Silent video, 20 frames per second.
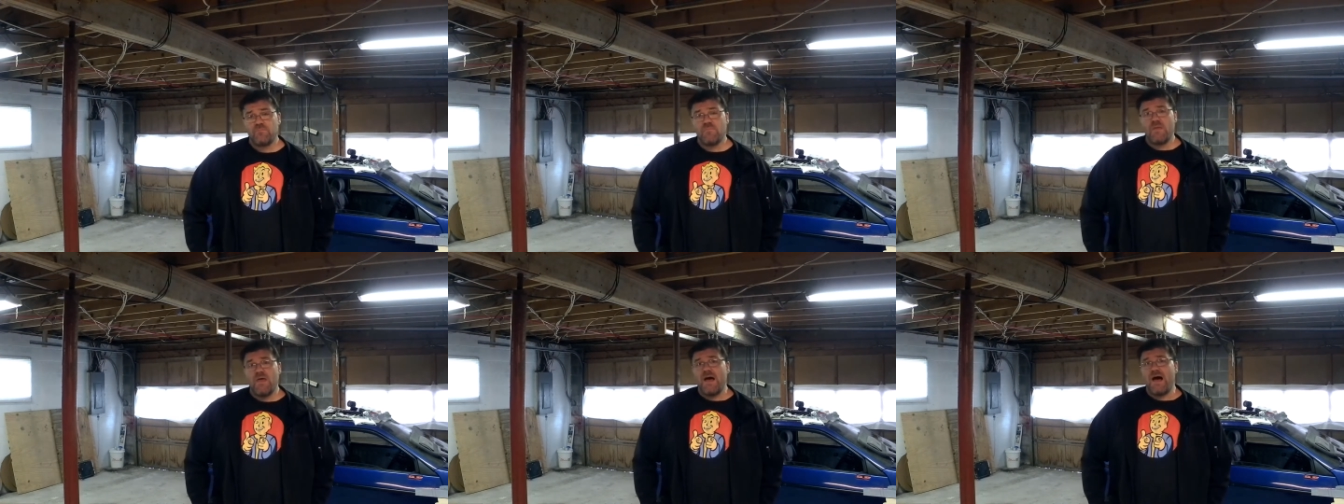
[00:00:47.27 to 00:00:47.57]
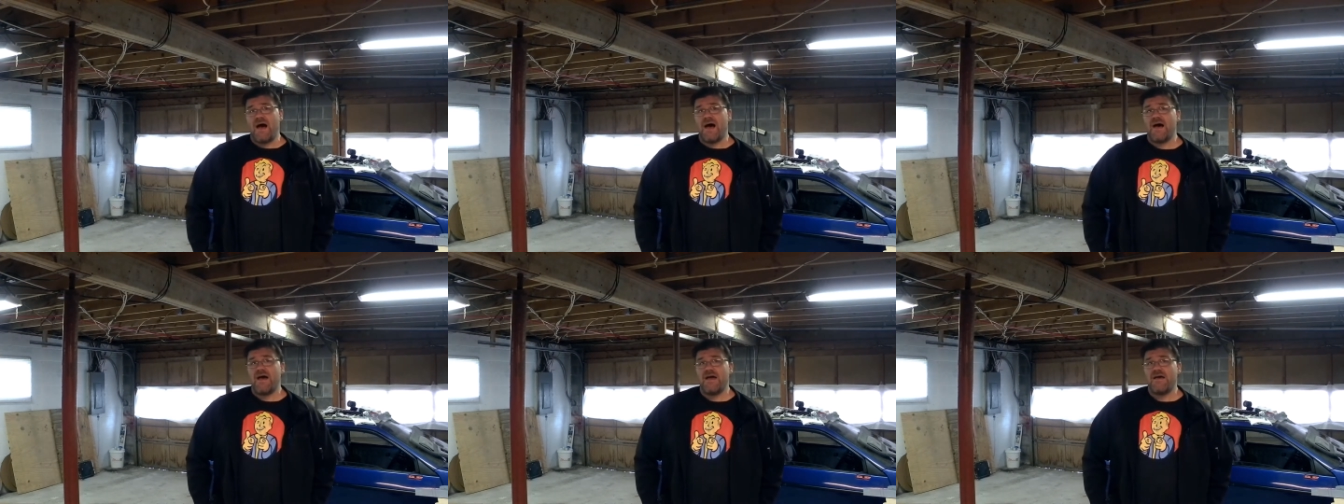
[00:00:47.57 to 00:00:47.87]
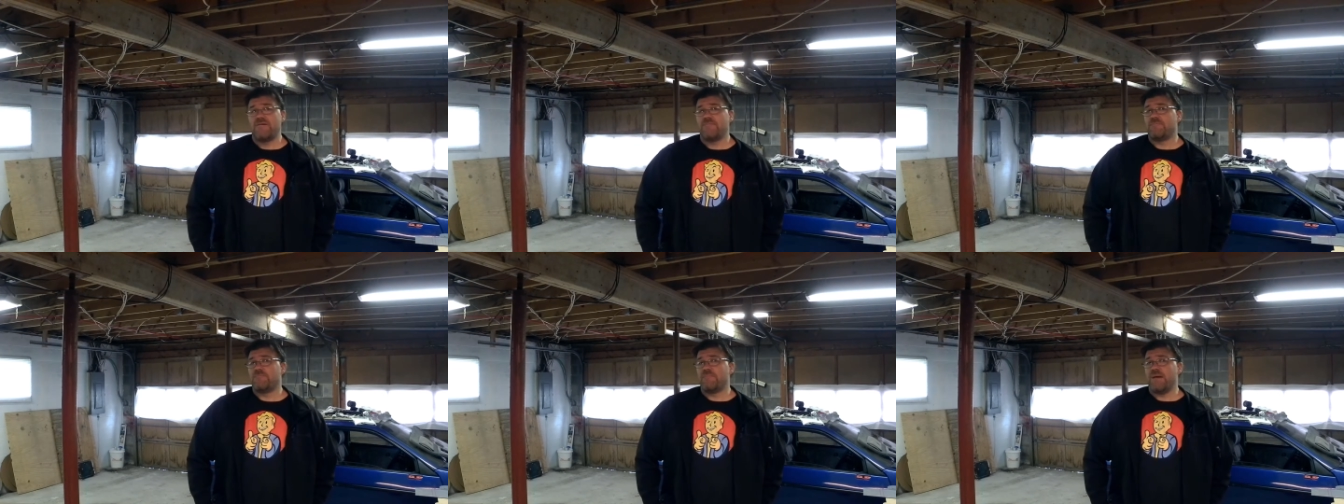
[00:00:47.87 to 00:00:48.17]

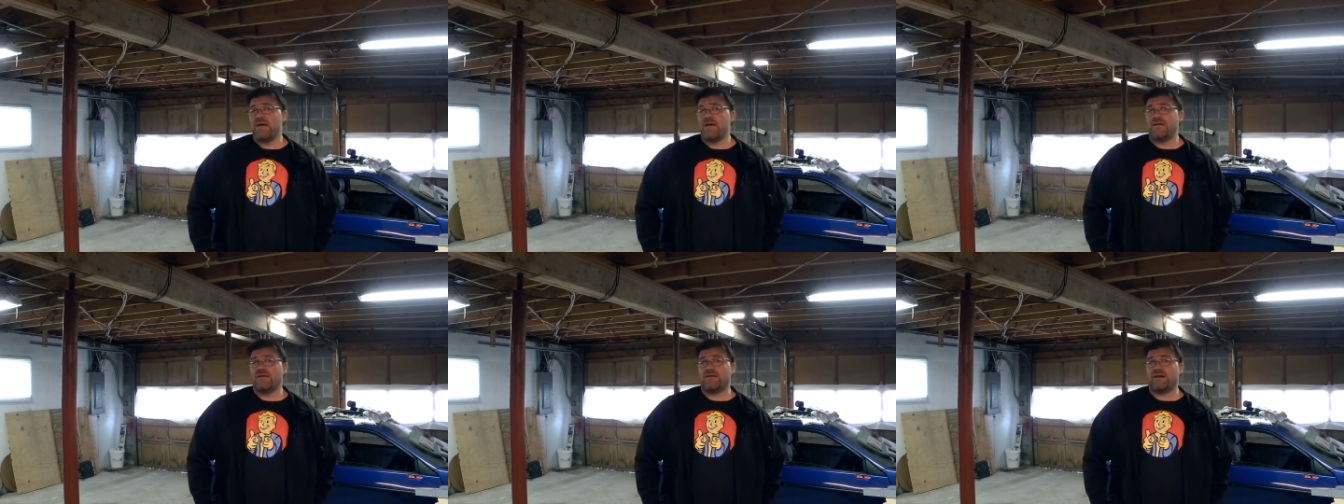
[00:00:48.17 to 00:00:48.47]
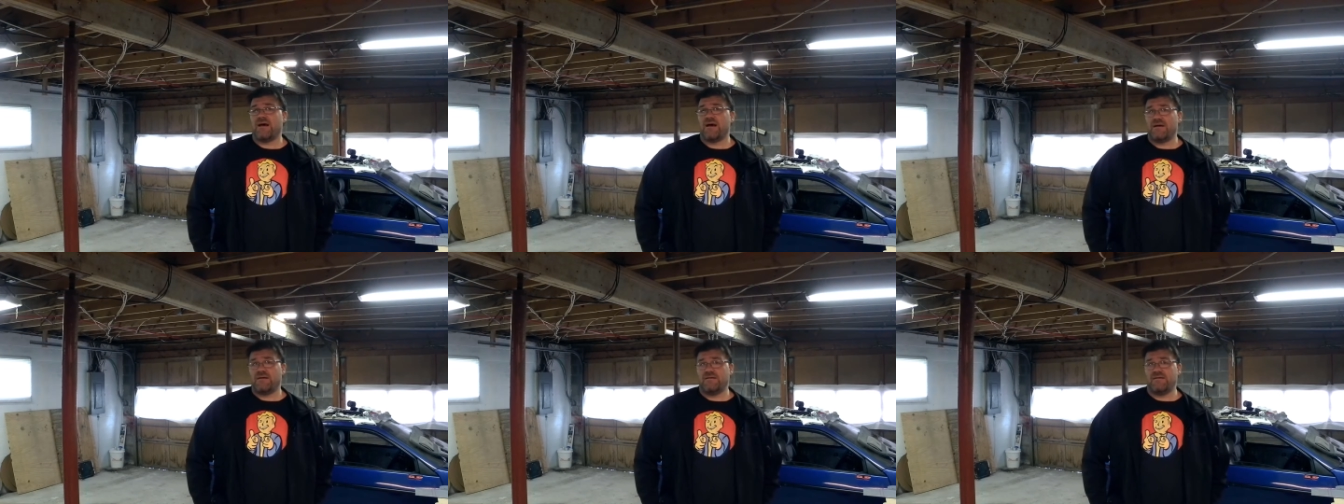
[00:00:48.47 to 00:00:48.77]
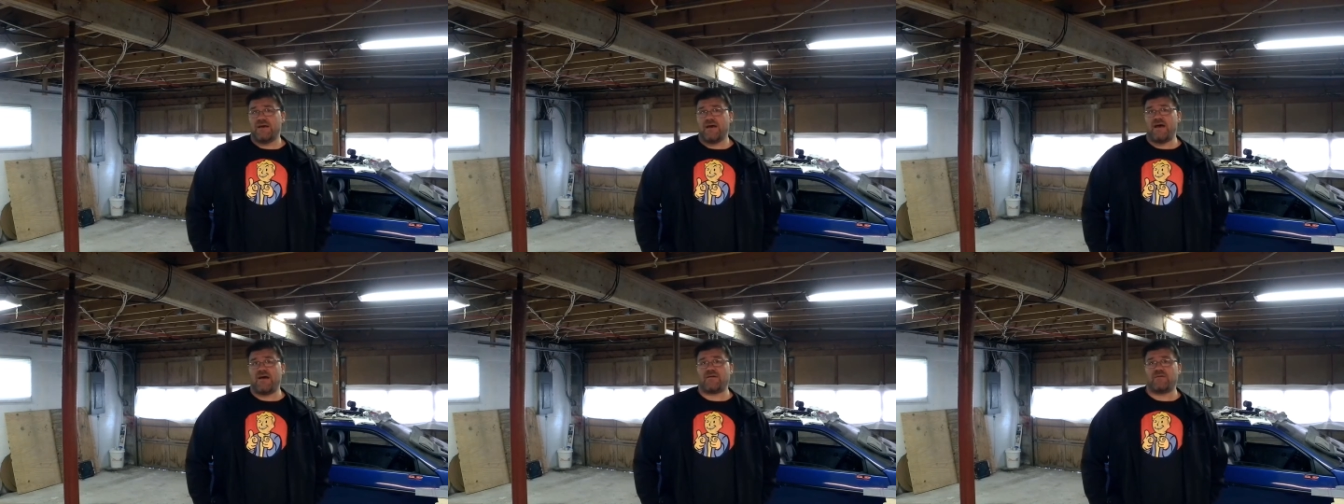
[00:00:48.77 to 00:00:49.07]
I made
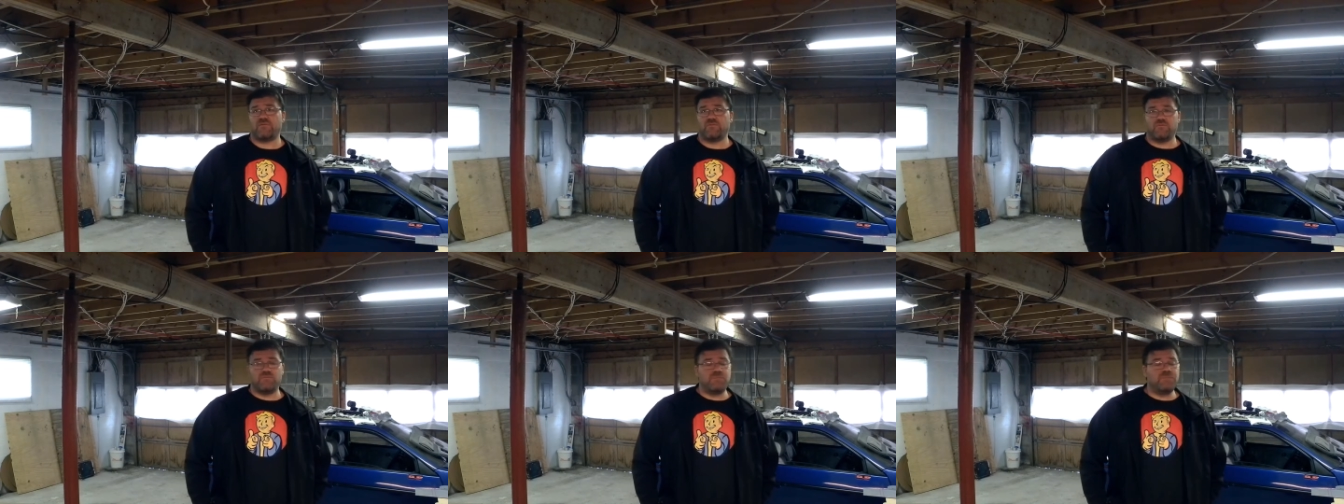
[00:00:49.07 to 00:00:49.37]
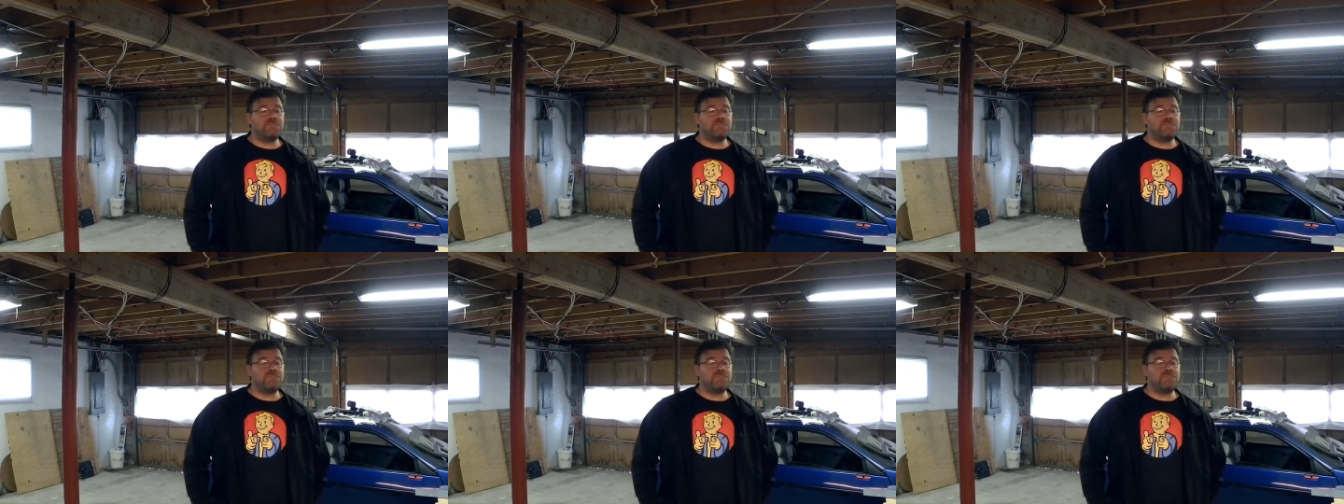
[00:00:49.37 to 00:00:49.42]
contact,